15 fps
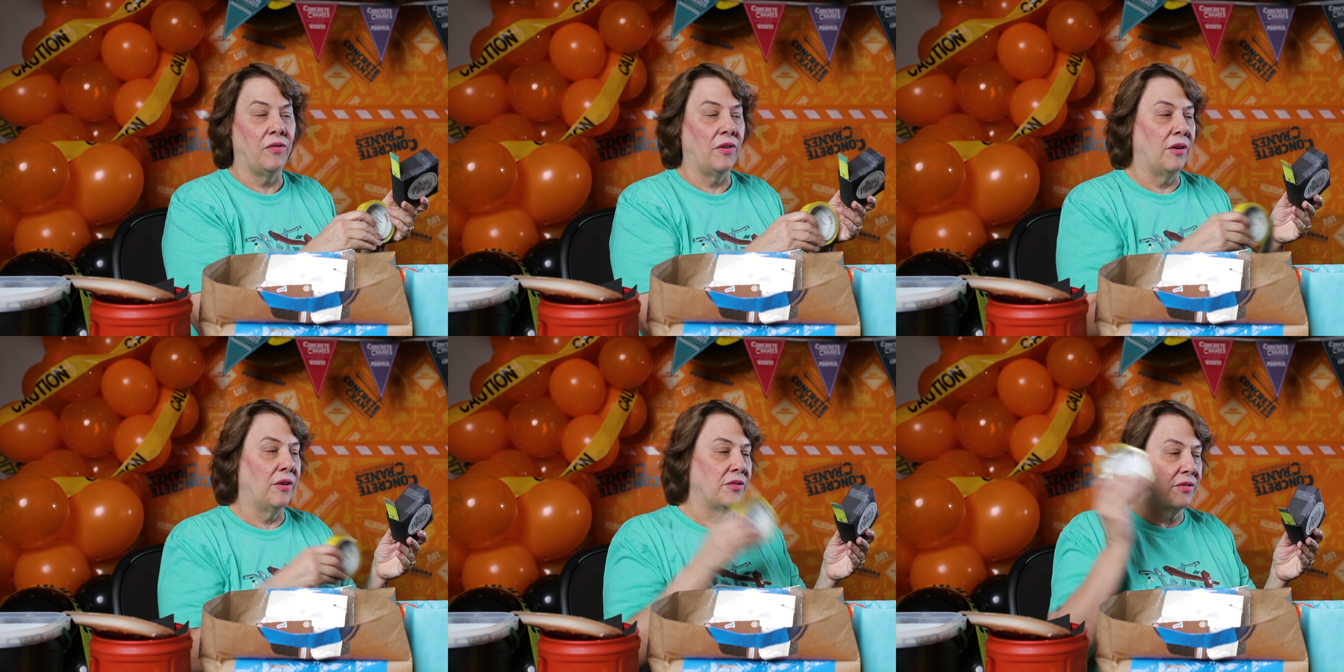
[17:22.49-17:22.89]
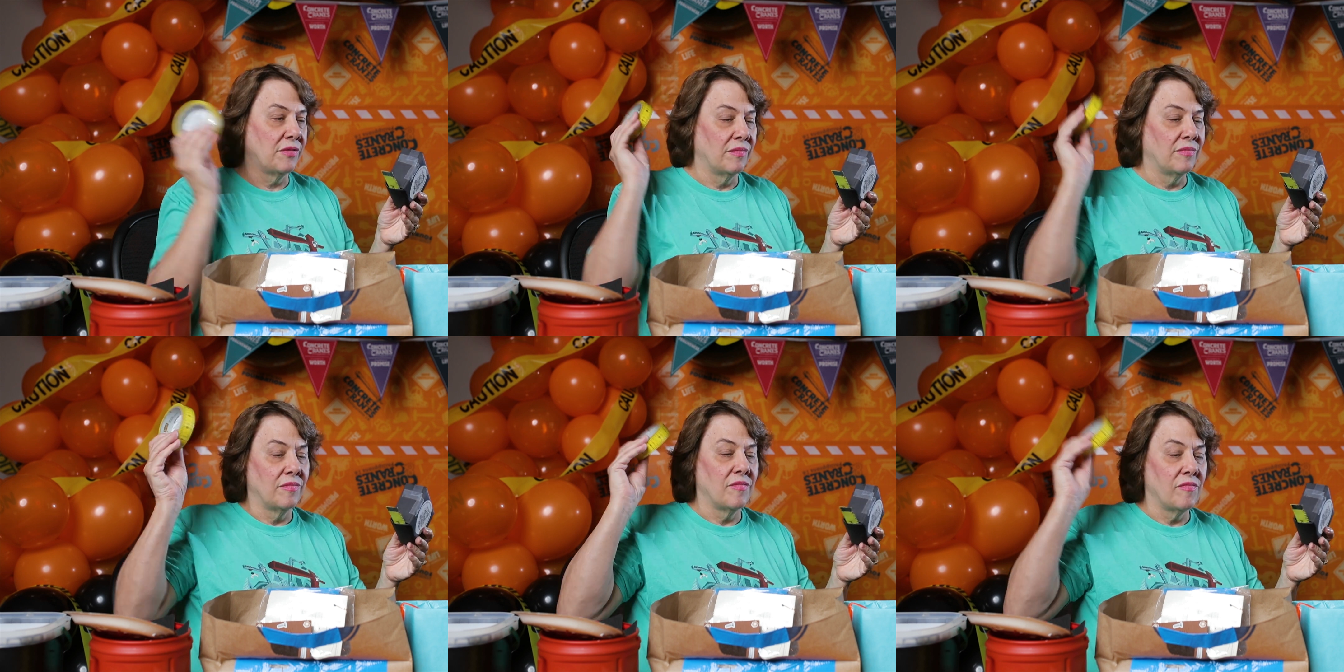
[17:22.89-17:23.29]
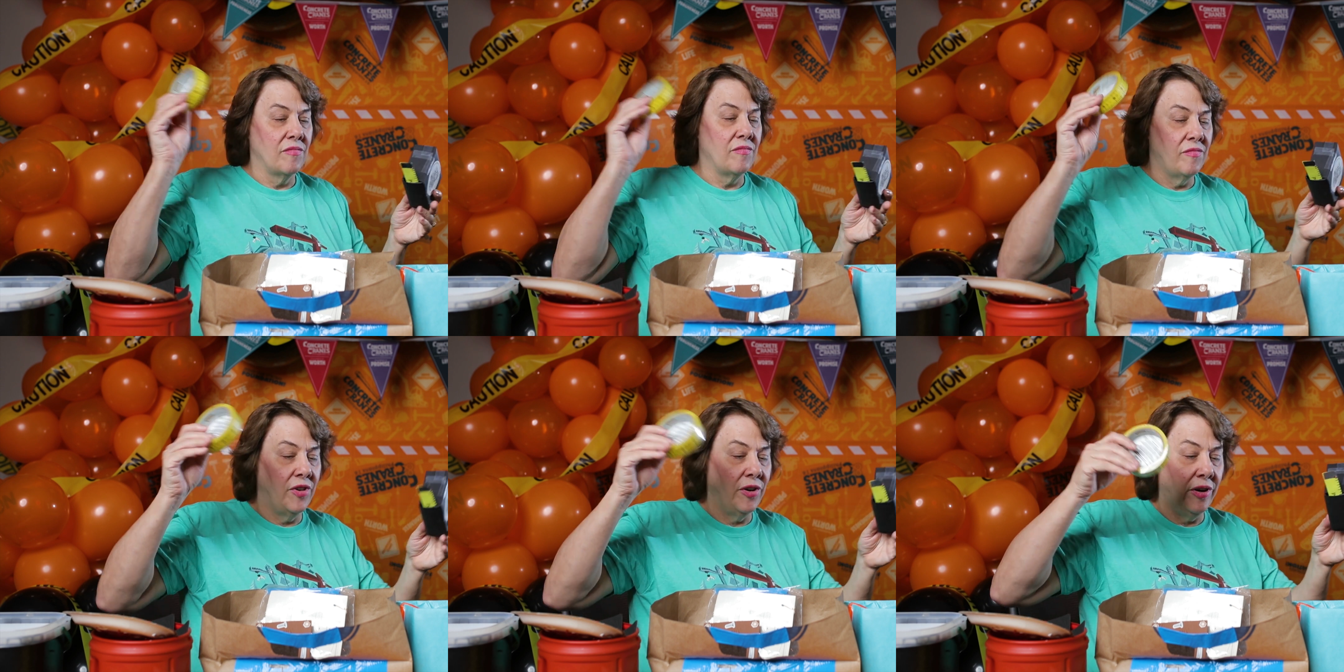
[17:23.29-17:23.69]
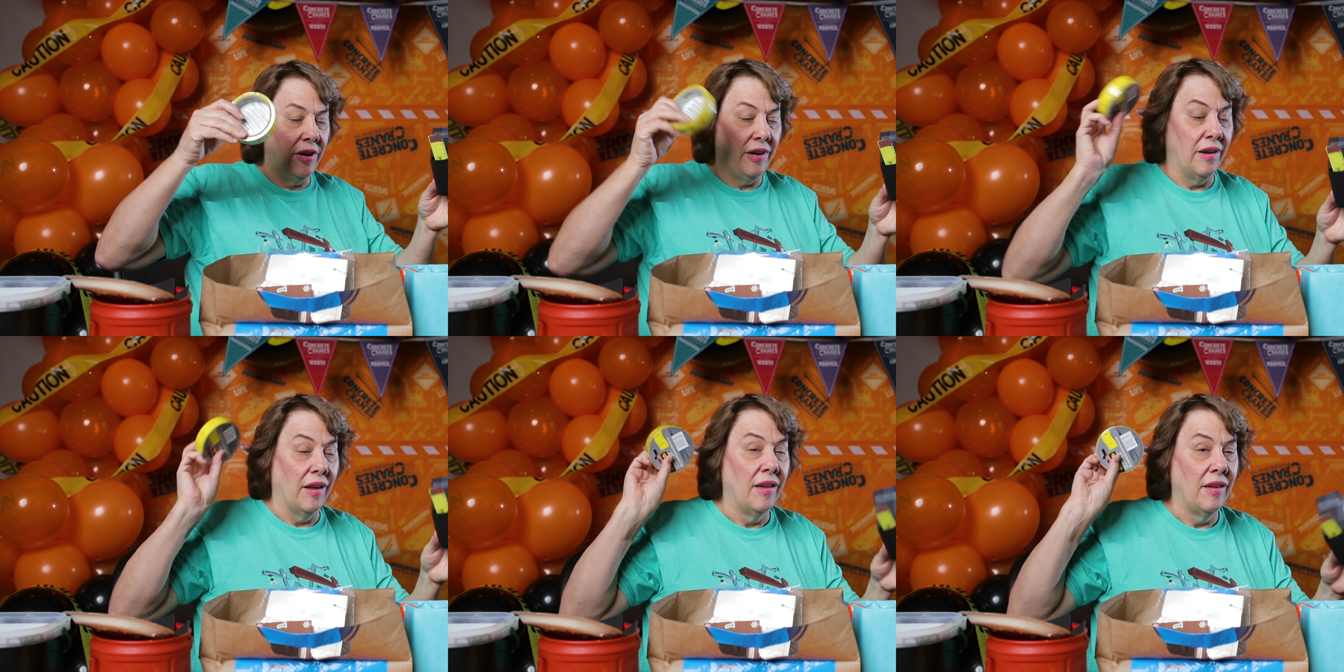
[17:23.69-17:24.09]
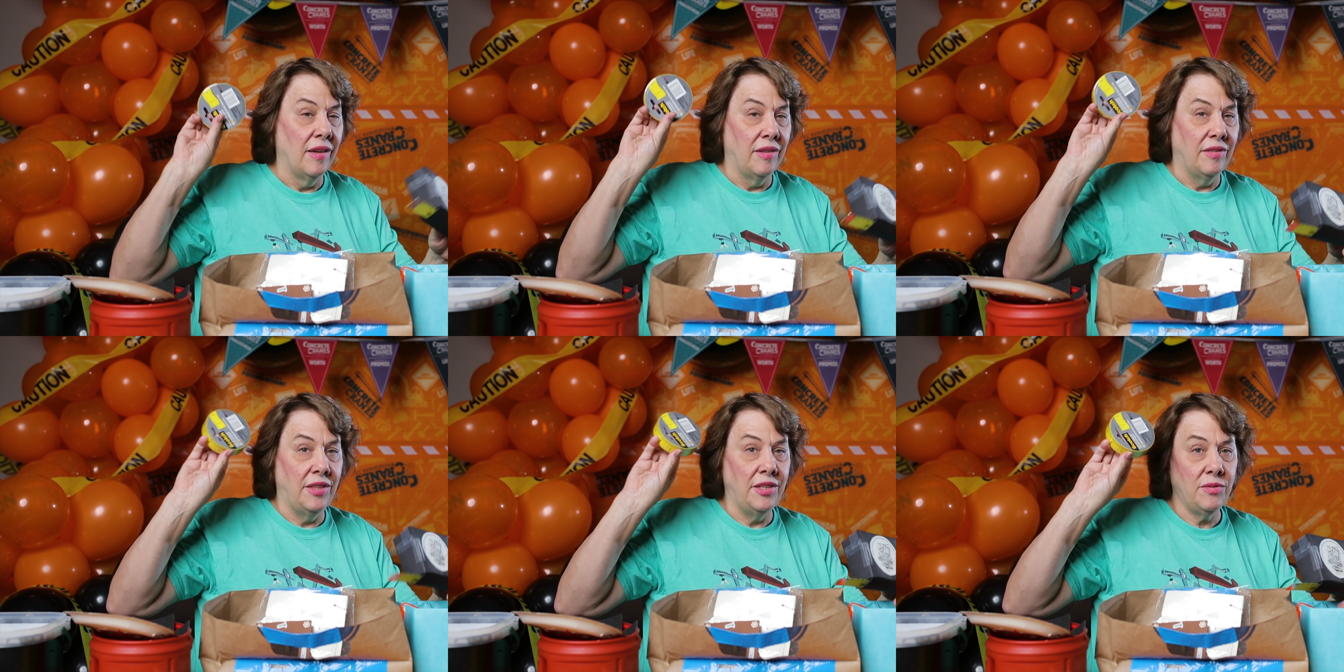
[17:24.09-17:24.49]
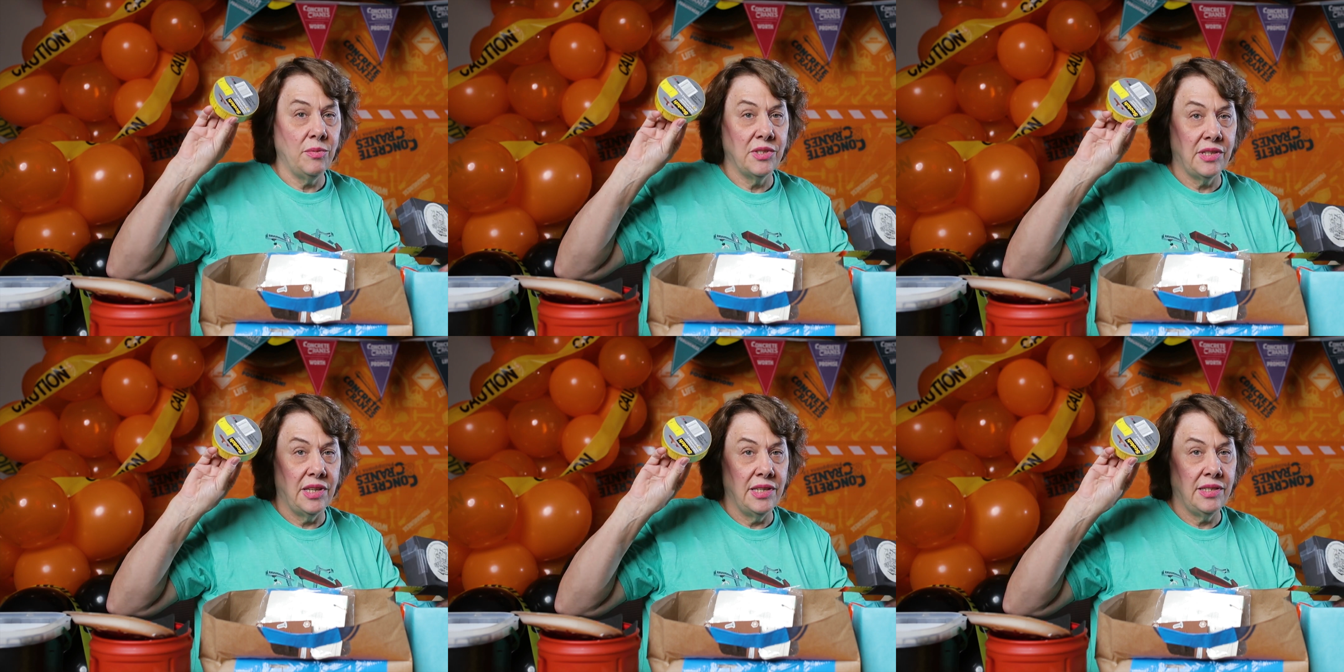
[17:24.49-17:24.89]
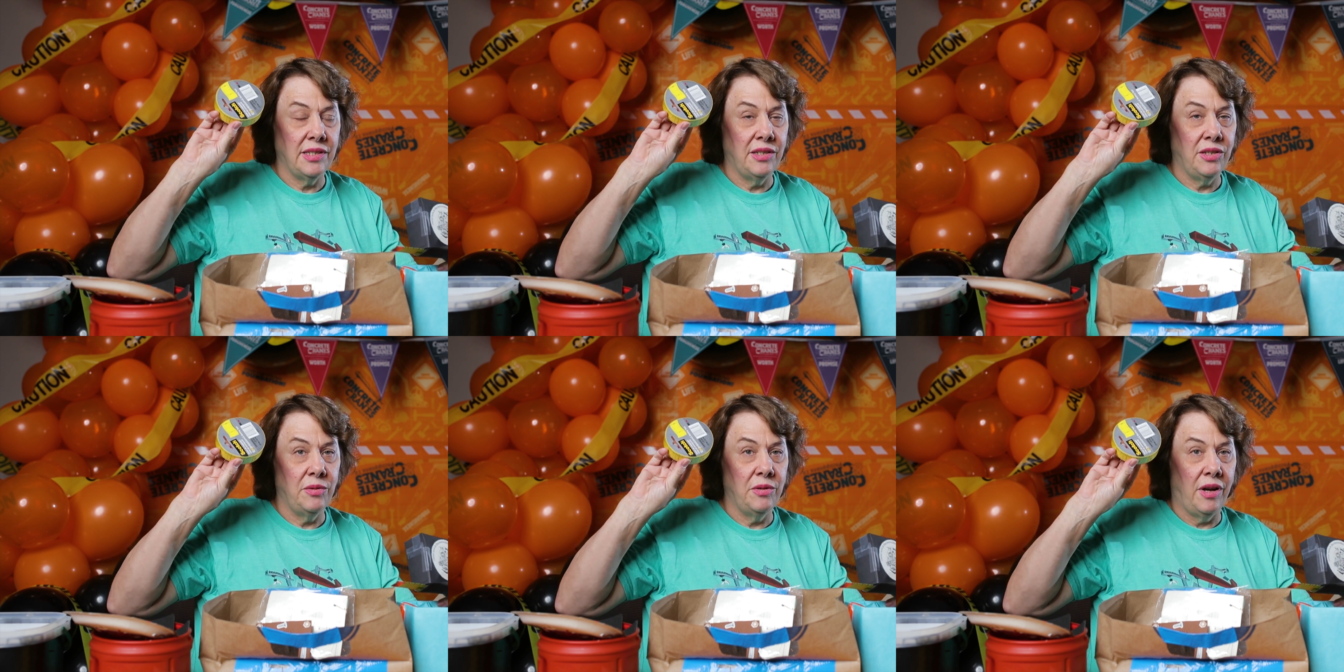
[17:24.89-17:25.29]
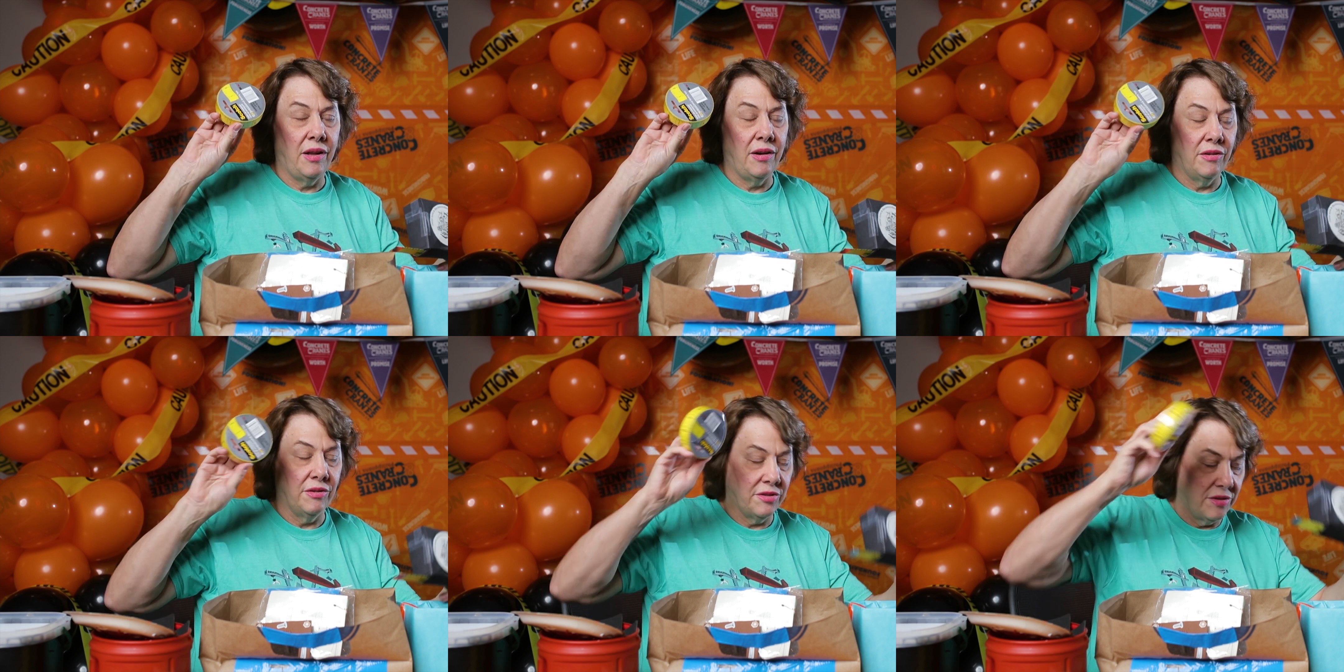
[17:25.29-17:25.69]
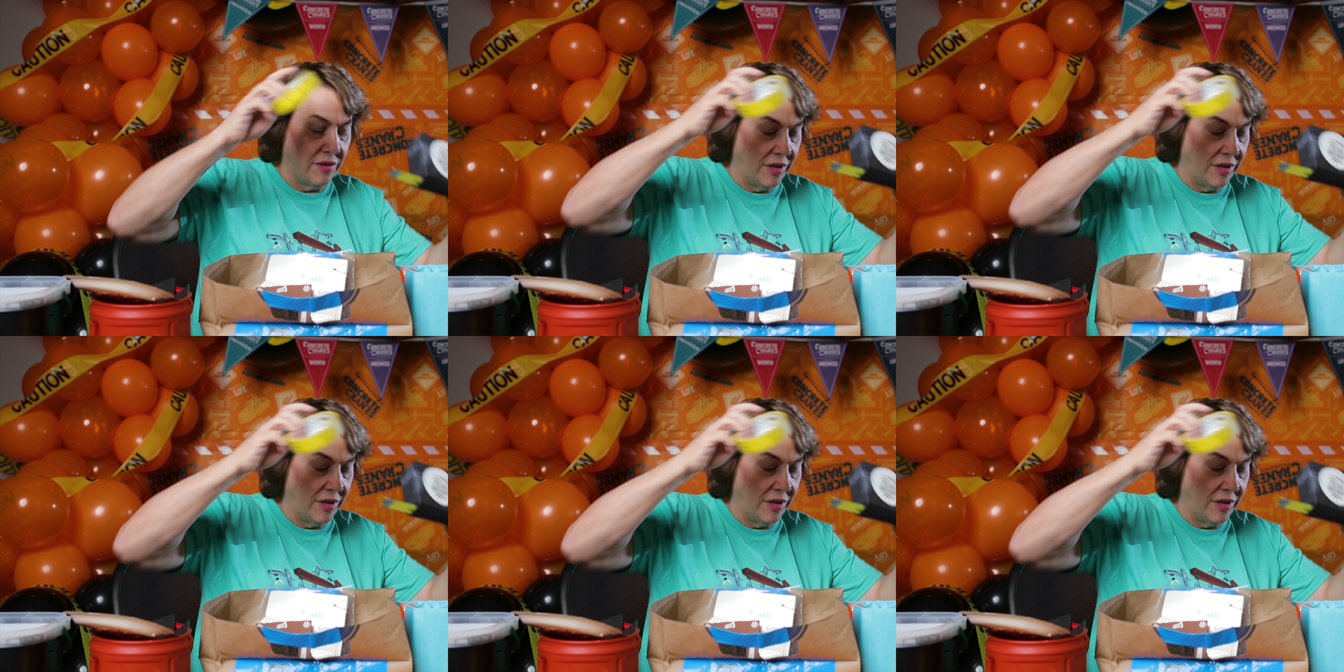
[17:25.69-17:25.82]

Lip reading: verse. This was less than $2,